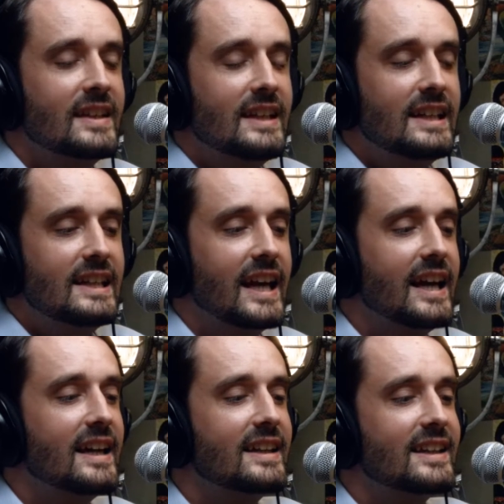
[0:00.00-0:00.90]

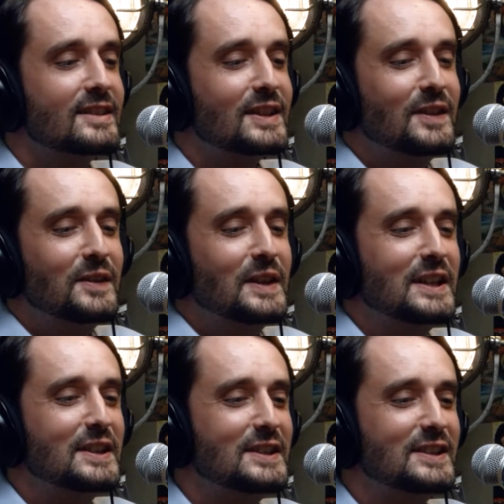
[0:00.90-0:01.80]
Yeah, that's a
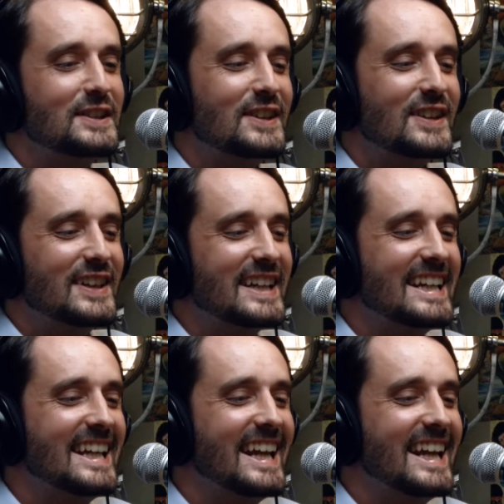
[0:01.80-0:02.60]
weird story.